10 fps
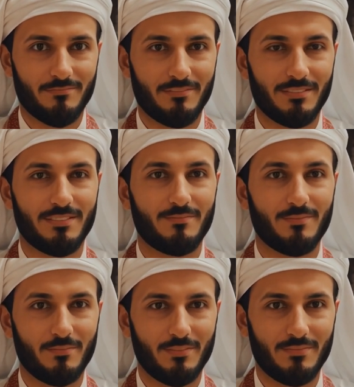it seems to
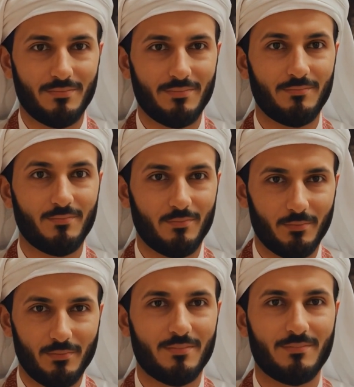have triggered some
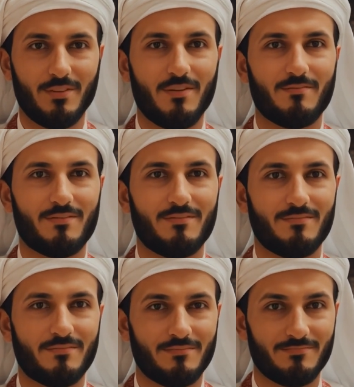truly bizarre
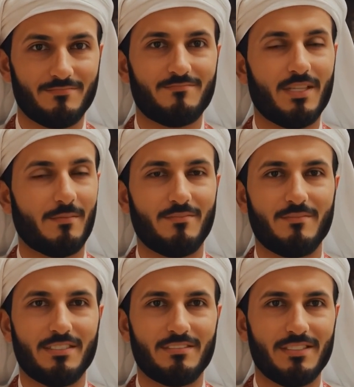events almost
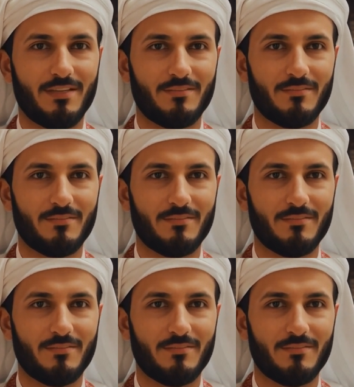immediately after.